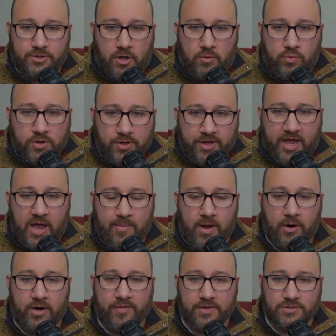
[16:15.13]
really came
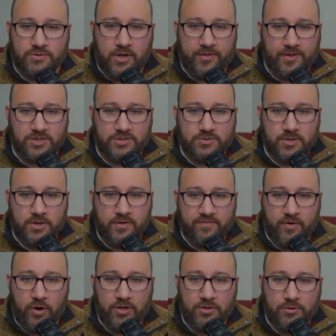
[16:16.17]
out on this
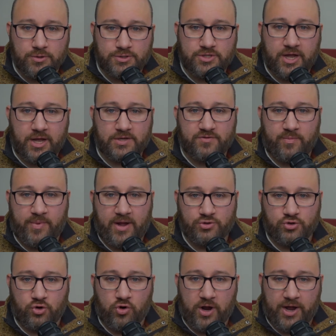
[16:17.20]
very loose text from
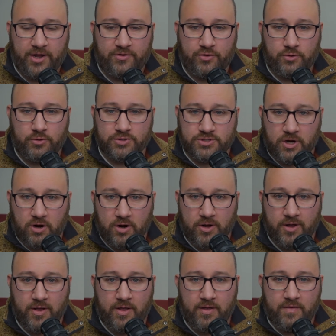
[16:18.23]
Andrew Gray to Sarah
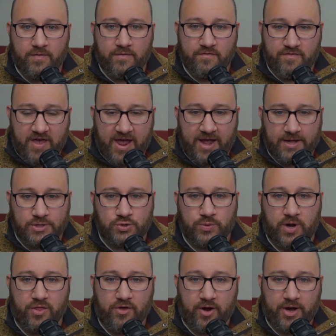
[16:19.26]
Vance when
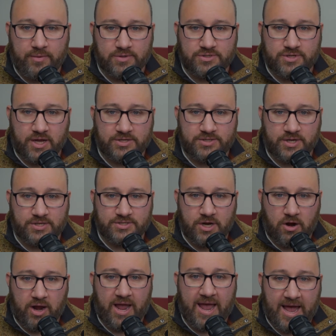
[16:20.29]
he thought he was texting
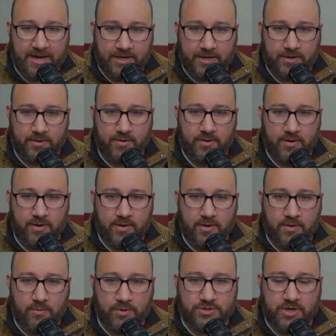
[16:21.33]
Sarah Hannon,
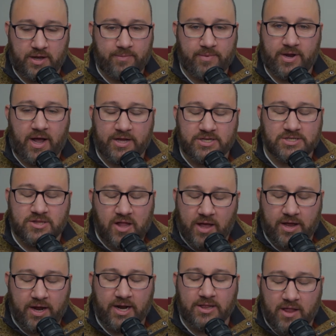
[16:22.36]
which I
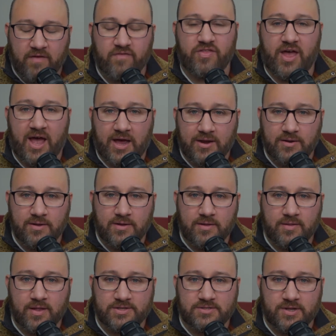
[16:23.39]
kind of love that.
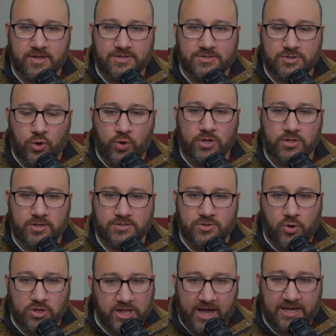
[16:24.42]
It's
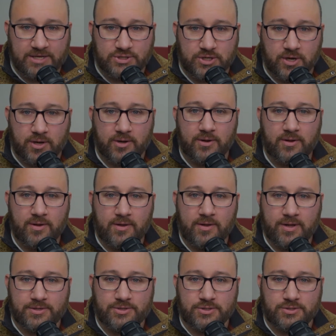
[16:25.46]
so Alaska.
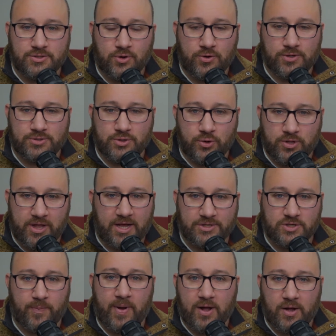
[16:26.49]
It's so
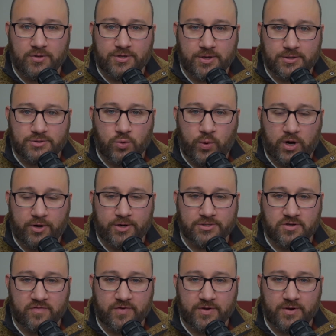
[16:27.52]
Alaska politics, the weirdness
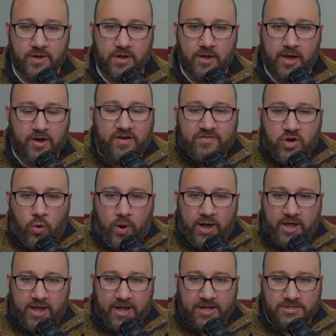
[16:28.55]
of it. I don't even know why
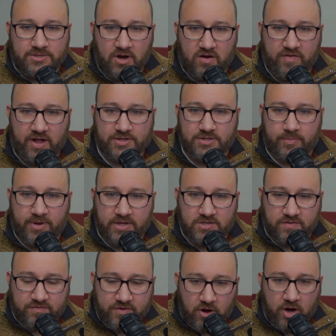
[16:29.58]
he had Sarah Vance. I mean, he's a
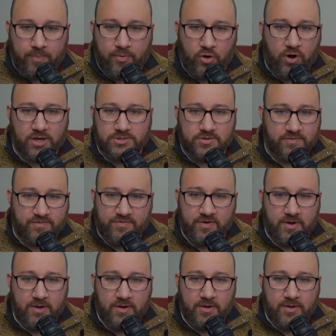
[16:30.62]
very progressive
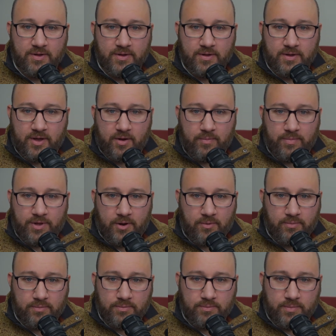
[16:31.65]
kind
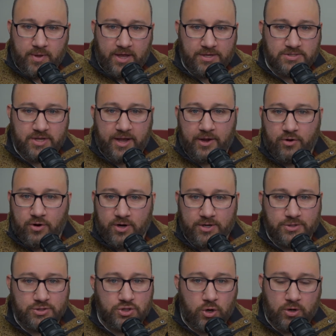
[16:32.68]
of, East
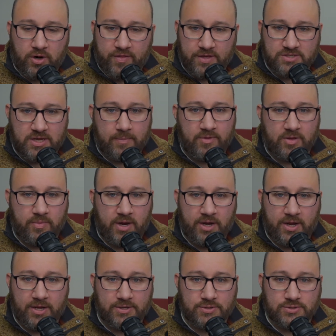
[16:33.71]
Anchorage, going to the assembly
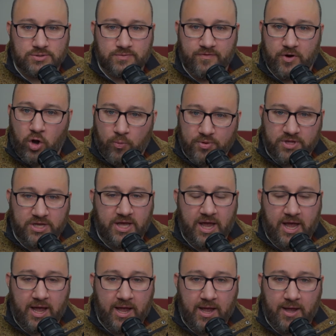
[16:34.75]
meetings, very openly
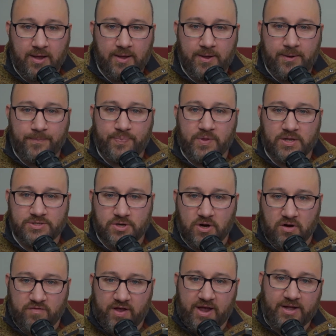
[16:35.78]
gay.
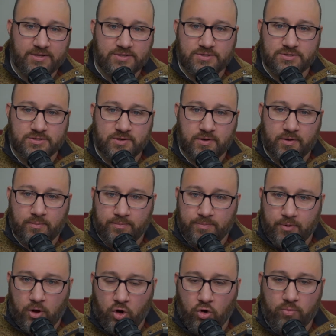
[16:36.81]
Sarah Vance,
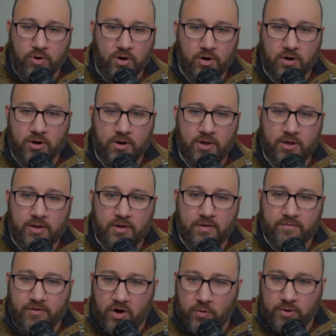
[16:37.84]
Homer,
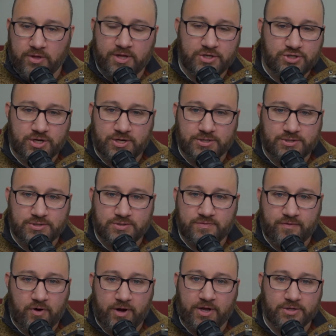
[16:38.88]
very religious,
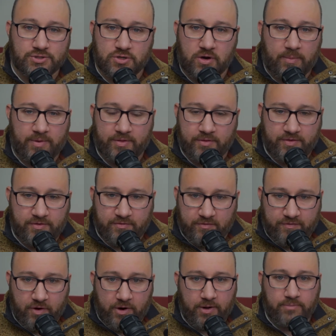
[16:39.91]
very conservative. I mean, these are
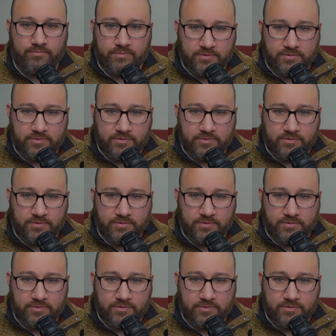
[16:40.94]
very